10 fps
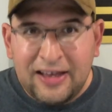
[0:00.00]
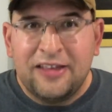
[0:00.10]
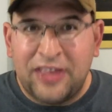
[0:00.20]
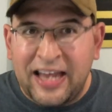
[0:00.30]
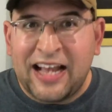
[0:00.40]

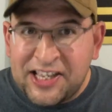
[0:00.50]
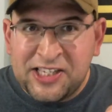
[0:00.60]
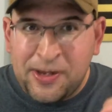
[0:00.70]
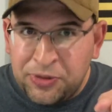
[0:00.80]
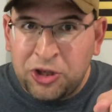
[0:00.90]
they got
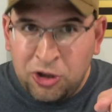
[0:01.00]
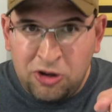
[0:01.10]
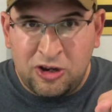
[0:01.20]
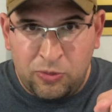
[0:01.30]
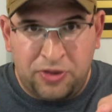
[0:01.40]
something
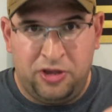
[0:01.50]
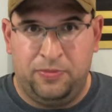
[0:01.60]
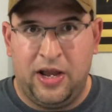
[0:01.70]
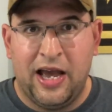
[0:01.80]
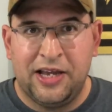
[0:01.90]
cooking with
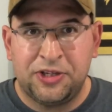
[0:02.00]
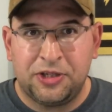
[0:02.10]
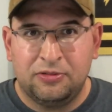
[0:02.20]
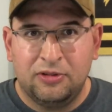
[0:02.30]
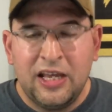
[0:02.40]
him,
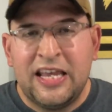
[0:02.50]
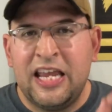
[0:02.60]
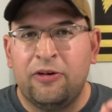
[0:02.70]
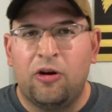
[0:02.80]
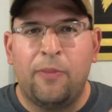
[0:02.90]
guys.
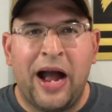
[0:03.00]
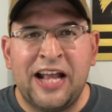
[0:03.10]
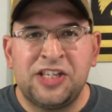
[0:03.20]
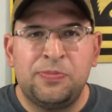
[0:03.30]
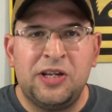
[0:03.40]
He
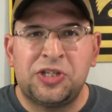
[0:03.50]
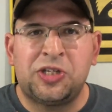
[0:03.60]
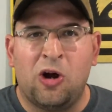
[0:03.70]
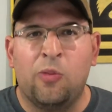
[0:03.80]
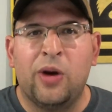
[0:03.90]
reminds me
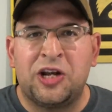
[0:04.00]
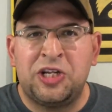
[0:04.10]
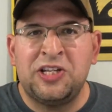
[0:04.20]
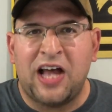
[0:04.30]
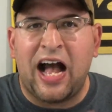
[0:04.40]
so much.
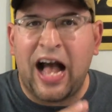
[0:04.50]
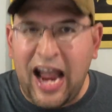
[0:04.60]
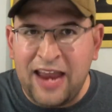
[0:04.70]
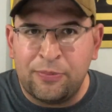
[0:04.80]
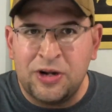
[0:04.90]
He's a
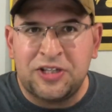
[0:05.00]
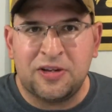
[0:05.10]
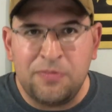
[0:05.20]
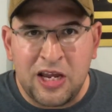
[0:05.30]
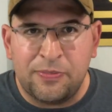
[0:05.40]
hybrid to
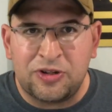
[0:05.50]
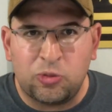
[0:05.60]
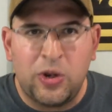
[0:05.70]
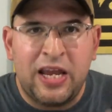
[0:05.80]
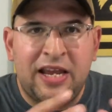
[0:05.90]
me
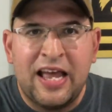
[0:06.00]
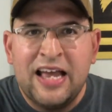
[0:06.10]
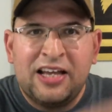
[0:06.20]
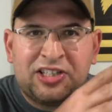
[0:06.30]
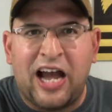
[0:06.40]
between
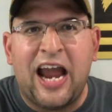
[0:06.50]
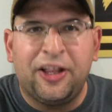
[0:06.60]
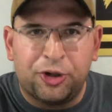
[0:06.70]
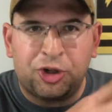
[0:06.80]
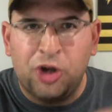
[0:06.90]

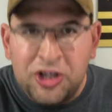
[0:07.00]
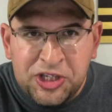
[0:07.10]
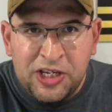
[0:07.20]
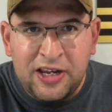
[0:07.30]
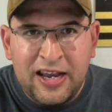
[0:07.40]
Tyler
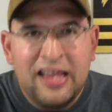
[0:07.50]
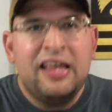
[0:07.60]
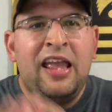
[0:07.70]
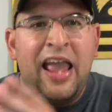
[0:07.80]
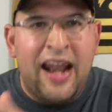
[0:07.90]
Goodson
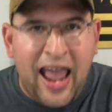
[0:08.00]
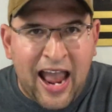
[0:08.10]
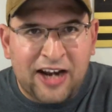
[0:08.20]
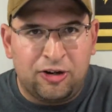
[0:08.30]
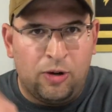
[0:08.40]
and
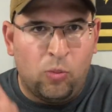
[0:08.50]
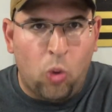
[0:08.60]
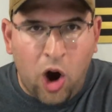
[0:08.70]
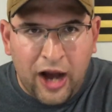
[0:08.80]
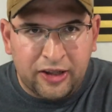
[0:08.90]
Akram
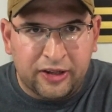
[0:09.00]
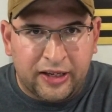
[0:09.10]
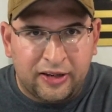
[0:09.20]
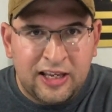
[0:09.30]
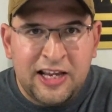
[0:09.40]

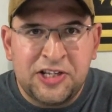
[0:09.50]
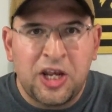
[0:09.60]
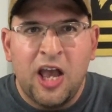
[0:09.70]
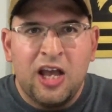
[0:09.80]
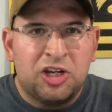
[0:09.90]
Wadley. He's
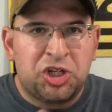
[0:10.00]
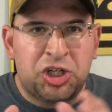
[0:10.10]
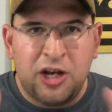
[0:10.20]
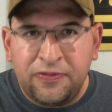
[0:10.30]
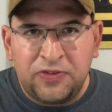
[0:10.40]

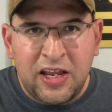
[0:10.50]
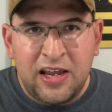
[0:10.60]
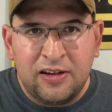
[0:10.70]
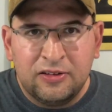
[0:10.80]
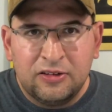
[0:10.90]

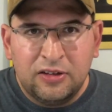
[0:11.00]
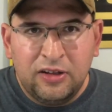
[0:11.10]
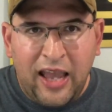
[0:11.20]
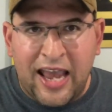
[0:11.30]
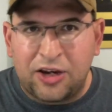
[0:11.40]
shifty
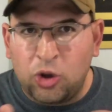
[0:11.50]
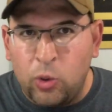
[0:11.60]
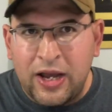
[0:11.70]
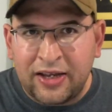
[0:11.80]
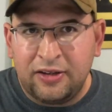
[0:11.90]
and
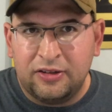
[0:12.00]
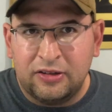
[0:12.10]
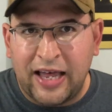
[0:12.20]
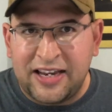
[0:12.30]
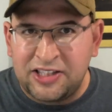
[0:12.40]
quick
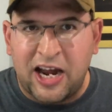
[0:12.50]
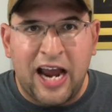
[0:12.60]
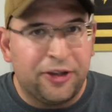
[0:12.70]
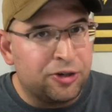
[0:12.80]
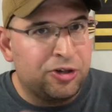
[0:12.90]
like
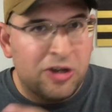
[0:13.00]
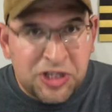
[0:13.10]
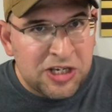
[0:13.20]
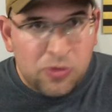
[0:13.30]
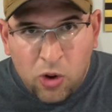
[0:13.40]
Tyler
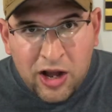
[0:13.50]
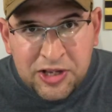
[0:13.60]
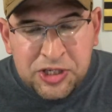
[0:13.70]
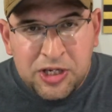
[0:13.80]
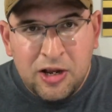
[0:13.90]
Goodson
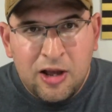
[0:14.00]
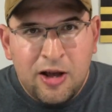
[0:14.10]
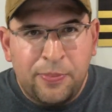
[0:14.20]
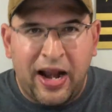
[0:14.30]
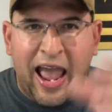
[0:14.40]
was,
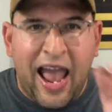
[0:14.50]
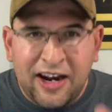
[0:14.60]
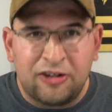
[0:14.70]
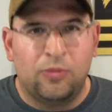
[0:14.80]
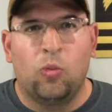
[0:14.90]
but
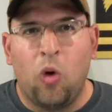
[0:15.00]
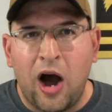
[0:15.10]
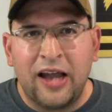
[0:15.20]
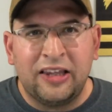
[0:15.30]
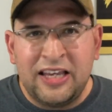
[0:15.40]
Akram
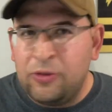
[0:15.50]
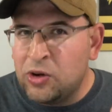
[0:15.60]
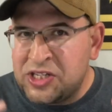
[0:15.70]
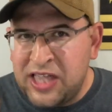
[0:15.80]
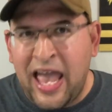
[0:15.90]
Wadley
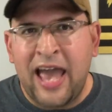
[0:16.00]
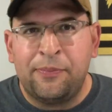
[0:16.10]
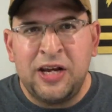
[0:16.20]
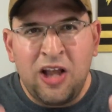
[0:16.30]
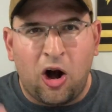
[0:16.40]
was that,
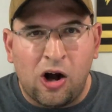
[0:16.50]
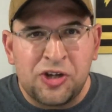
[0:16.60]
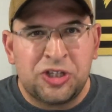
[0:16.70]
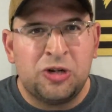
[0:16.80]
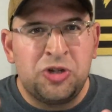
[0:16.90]
but he
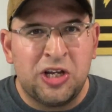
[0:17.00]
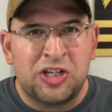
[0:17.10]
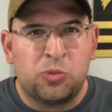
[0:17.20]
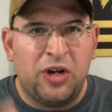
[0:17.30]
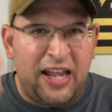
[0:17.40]
also
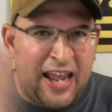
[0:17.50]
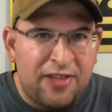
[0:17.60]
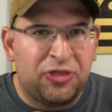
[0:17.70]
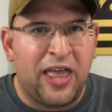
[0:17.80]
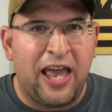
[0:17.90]
just would
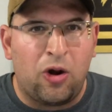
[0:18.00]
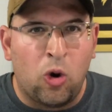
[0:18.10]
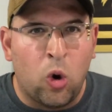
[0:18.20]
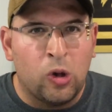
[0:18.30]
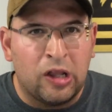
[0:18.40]
hit that
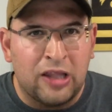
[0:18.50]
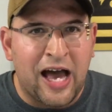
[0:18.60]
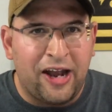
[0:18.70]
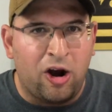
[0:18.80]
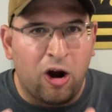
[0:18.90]
hole a
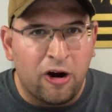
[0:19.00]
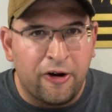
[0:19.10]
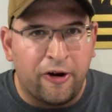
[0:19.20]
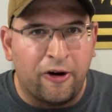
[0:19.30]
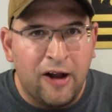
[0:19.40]
lot
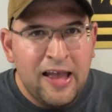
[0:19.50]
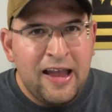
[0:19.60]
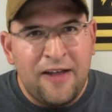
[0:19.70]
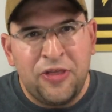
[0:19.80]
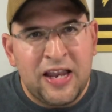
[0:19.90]
harder,
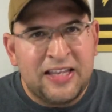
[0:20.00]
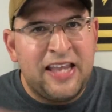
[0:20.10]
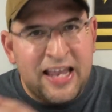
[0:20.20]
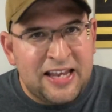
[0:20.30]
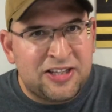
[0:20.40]
and then
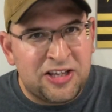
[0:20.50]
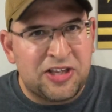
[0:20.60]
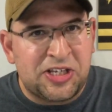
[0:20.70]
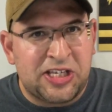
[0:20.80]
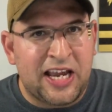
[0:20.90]
getting to
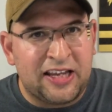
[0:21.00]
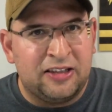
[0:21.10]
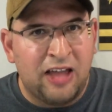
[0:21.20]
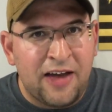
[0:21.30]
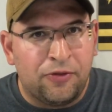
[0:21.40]
the
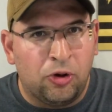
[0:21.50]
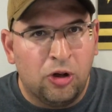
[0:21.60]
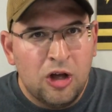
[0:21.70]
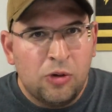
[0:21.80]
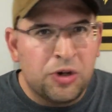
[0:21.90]
second
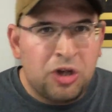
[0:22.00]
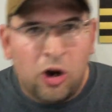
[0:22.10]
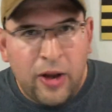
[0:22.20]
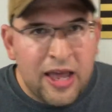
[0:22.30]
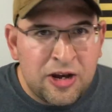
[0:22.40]
level would
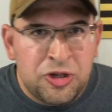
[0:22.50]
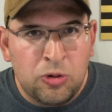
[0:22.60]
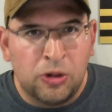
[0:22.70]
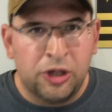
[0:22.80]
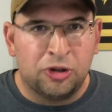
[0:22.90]
go ahead and
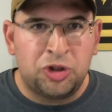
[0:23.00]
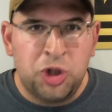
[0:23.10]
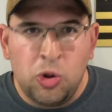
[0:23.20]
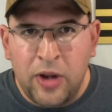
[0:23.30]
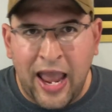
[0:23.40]
do a little
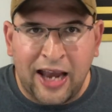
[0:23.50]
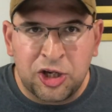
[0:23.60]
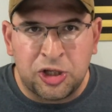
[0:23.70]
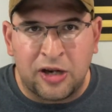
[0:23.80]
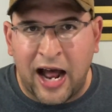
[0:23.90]
juke
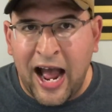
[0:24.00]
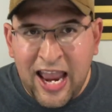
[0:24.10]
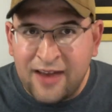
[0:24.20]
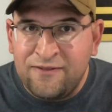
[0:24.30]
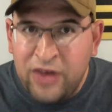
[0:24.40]
action. I
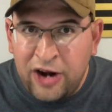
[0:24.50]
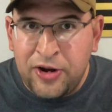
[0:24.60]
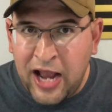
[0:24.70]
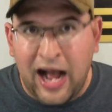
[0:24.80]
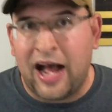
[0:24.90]
am
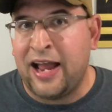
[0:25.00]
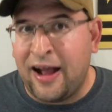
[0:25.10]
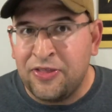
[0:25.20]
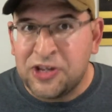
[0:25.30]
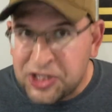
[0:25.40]
very high
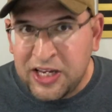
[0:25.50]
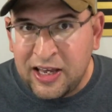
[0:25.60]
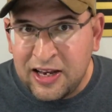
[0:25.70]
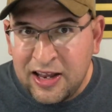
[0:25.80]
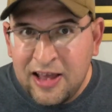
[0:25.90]
on this
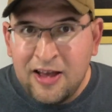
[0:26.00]
kid